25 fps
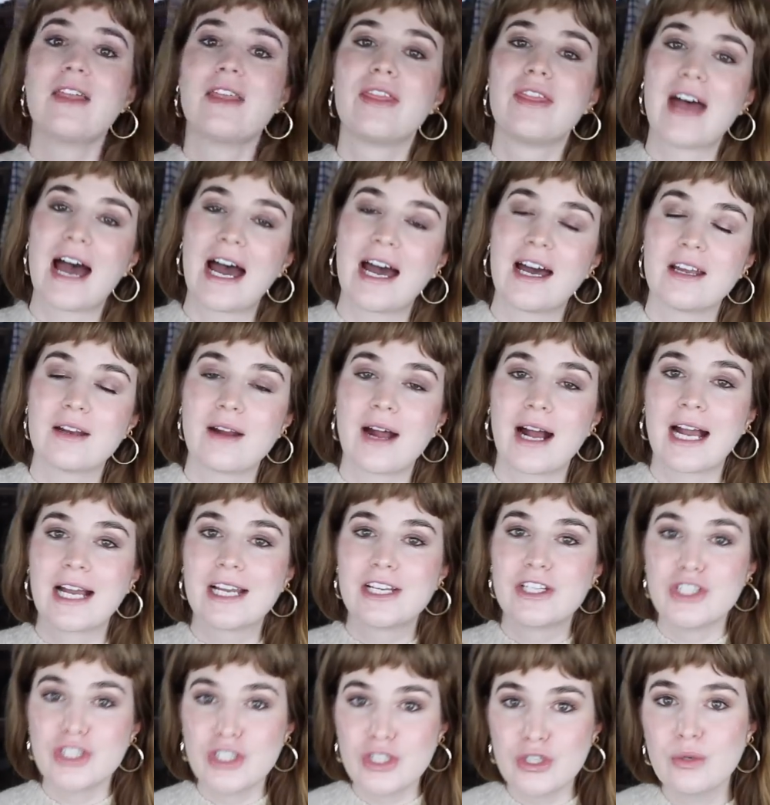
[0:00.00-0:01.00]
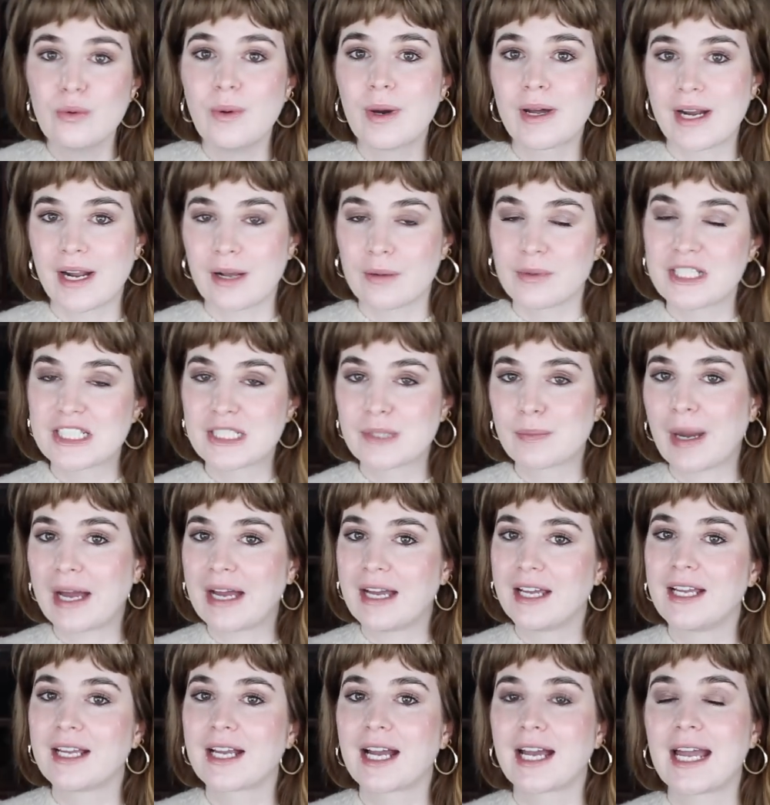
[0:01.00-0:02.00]
that I knew what I was
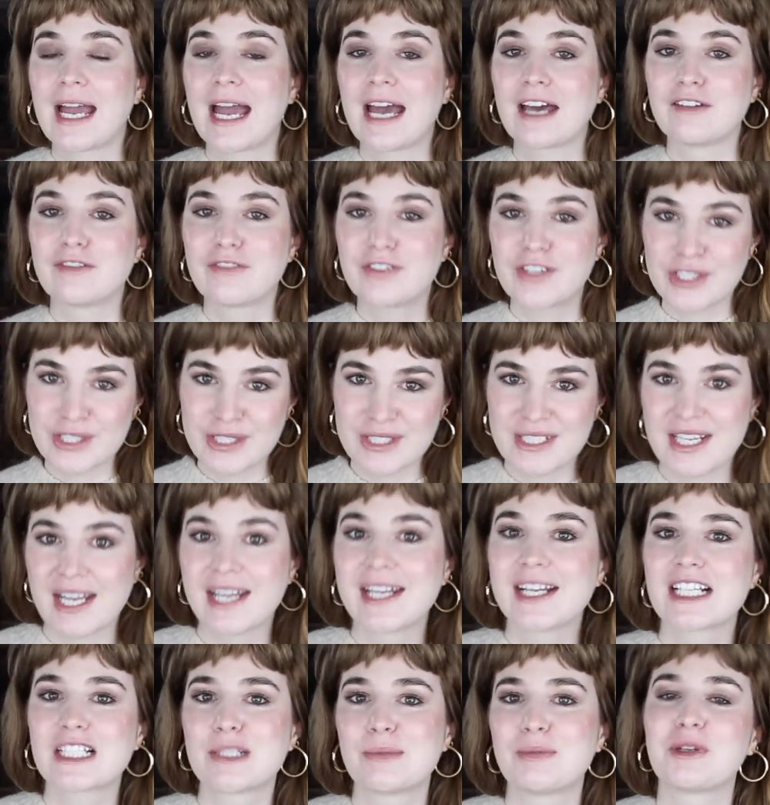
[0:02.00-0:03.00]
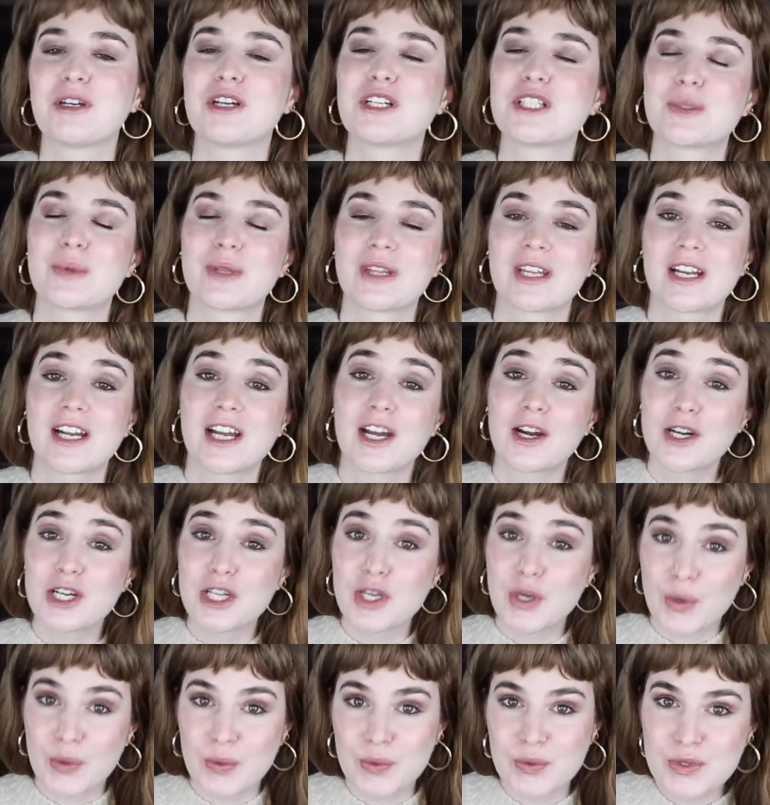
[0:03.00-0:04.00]
buying. I had firsthand experience with it. I already
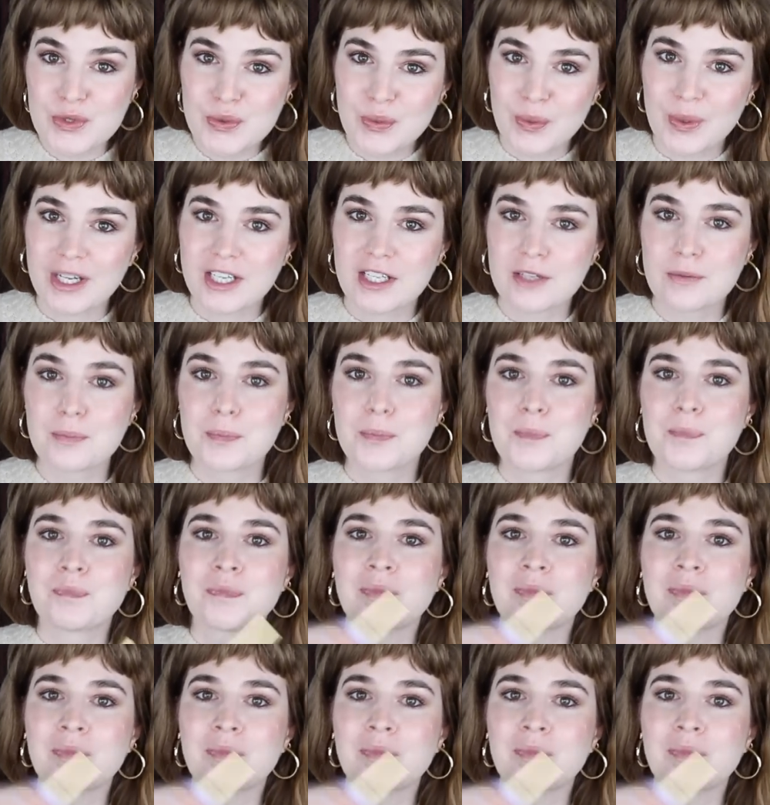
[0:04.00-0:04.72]
owned one.